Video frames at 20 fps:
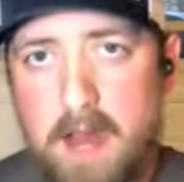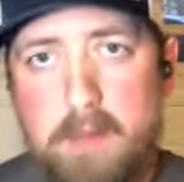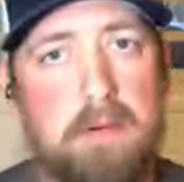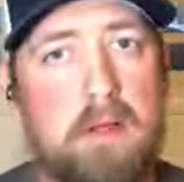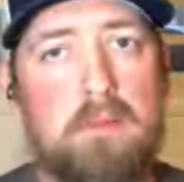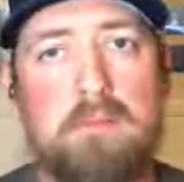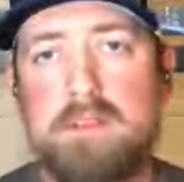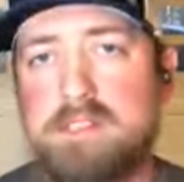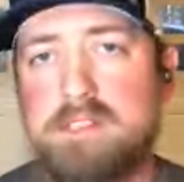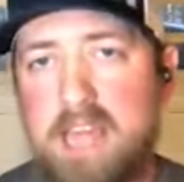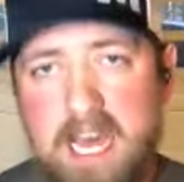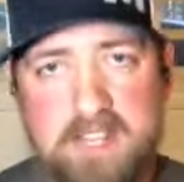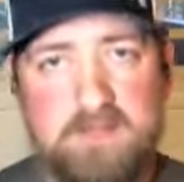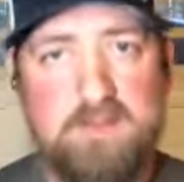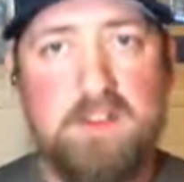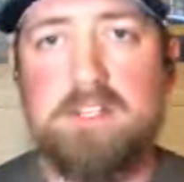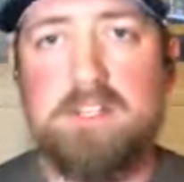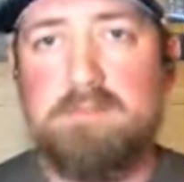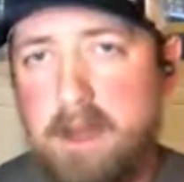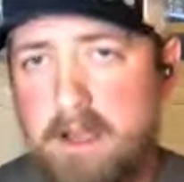plumbers, gas
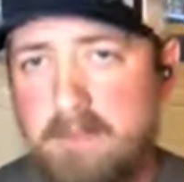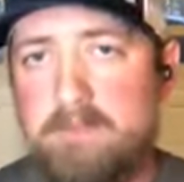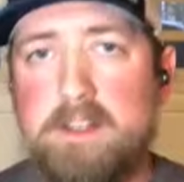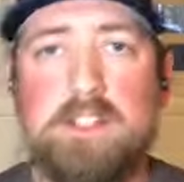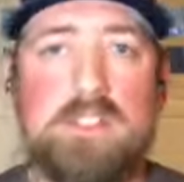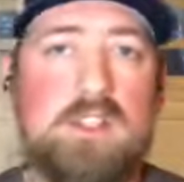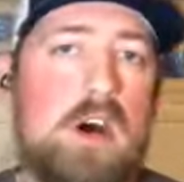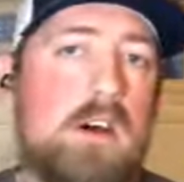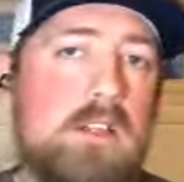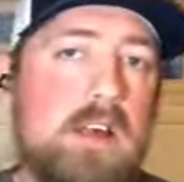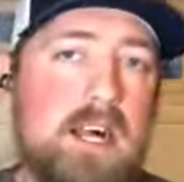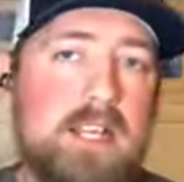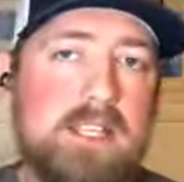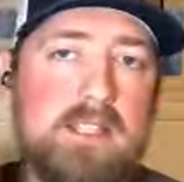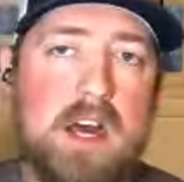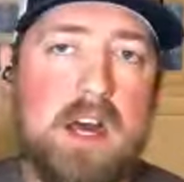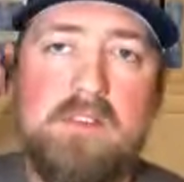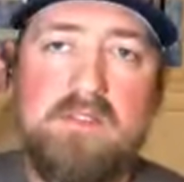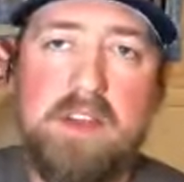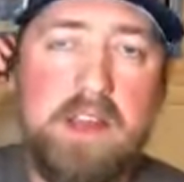fitters, pipe fitters, all that
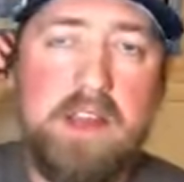stuff.